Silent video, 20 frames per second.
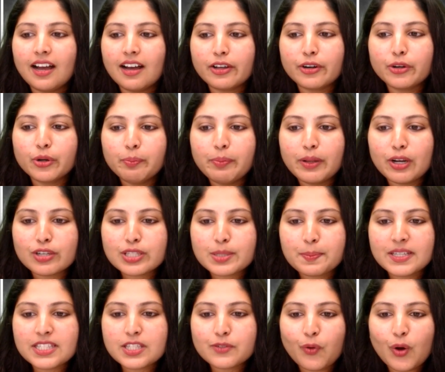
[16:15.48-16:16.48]
rubulose
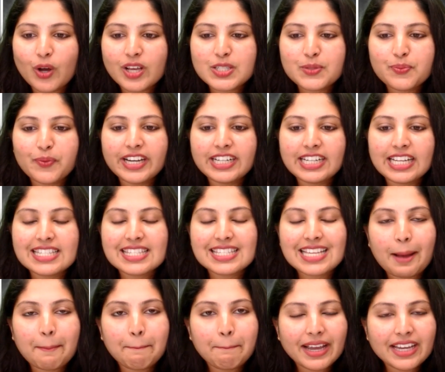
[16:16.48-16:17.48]
bisphosphate is
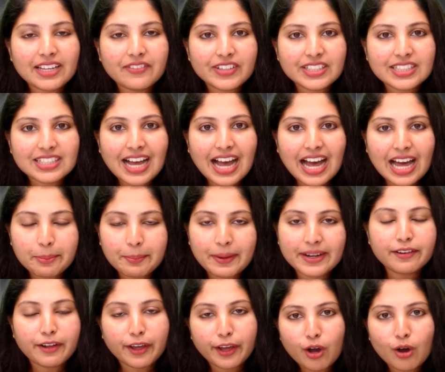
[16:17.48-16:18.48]
combined with carbon
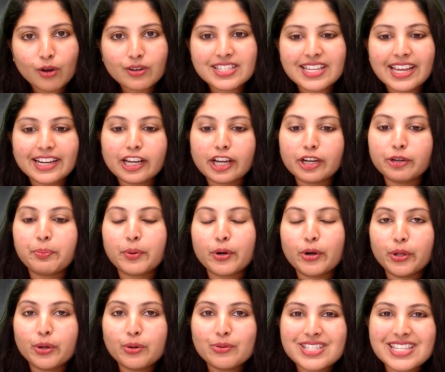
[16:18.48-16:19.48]
dioxide and
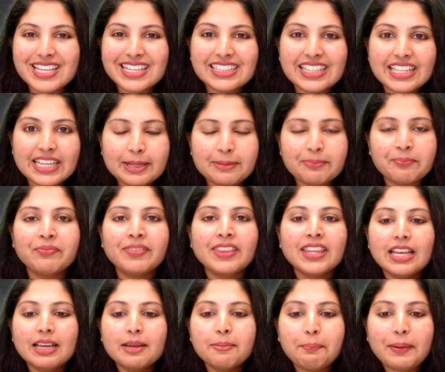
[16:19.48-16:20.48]
producing the
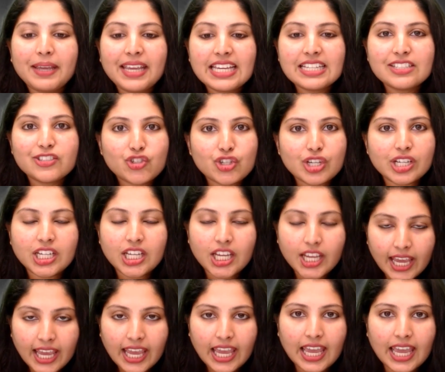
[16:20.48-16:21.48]

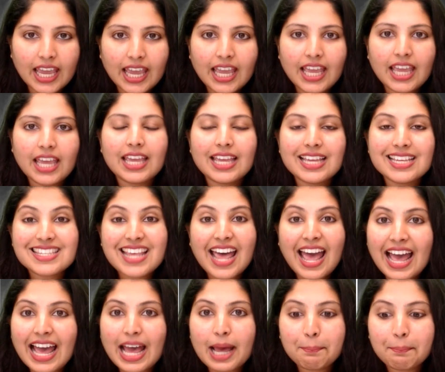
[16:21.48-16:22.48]
PGA
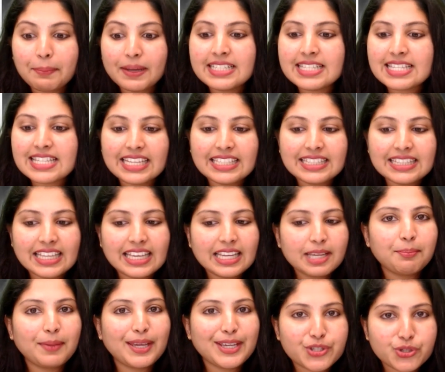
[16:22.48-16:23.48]
happens in the
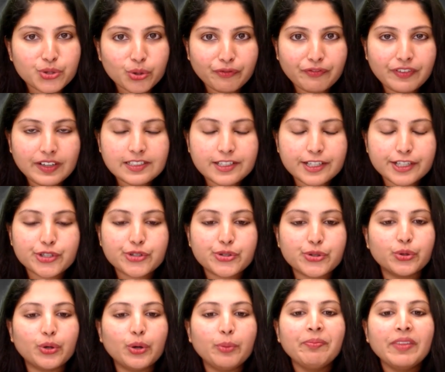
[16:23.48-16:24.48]
mesophyll
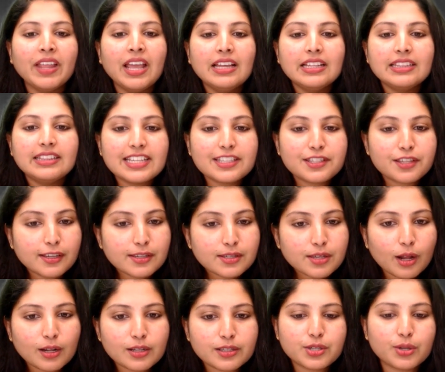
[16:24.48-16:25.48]
tissue. This is
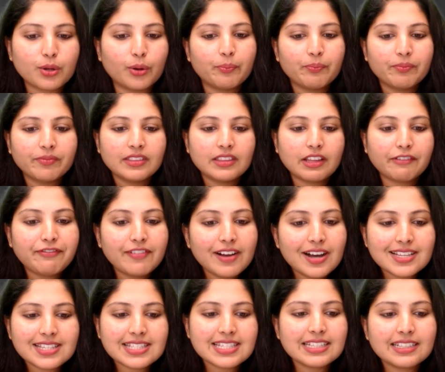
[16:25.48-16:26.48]
also the
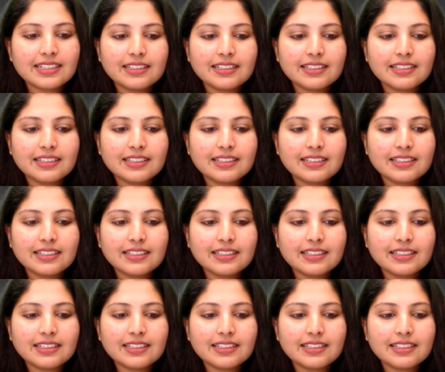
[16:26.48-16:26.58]
first